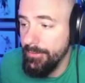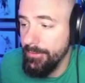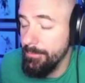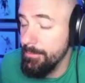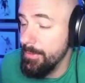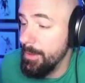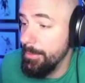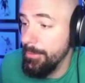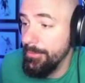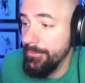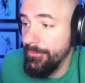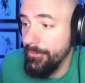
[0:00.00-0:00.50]
and
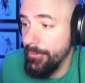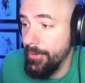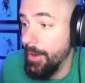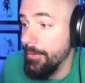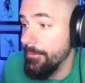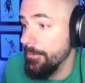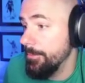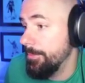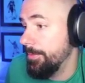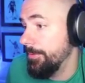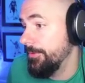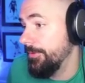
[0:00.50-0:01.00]
maybe for
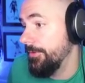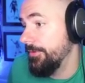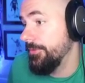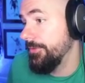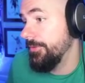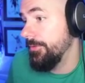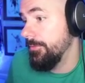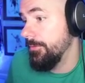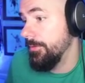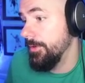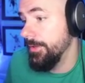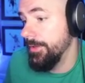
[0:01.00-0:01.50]
every
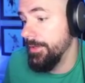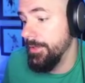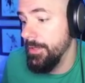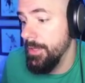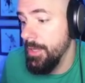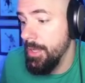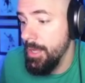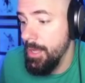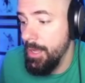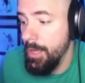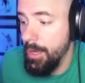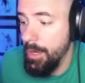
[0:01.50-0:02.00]
position really.
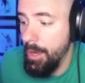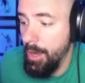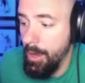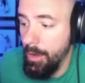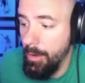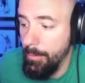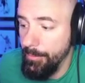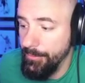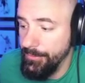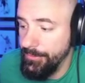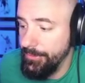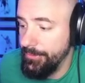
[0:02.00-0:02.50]

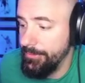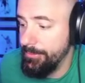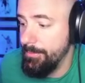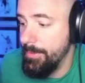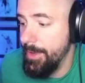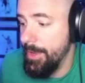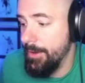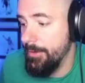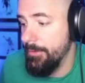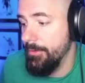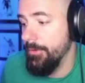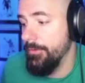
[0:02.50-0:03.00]
Um, it's just a
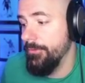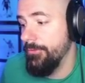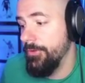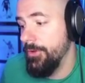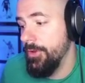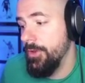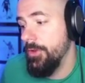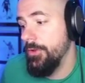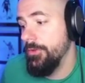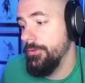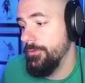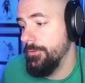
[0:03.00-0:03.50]
matter of
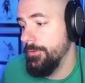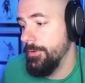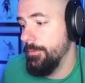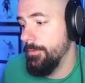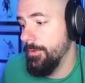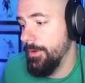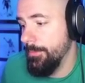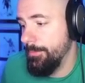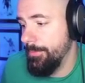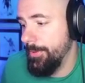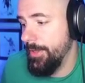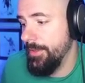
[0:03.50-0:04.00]
do they
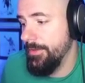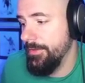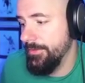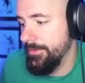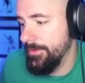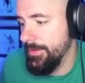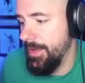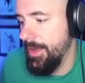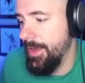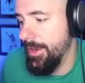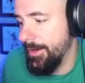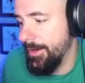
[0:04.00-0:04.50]
want to pay this guy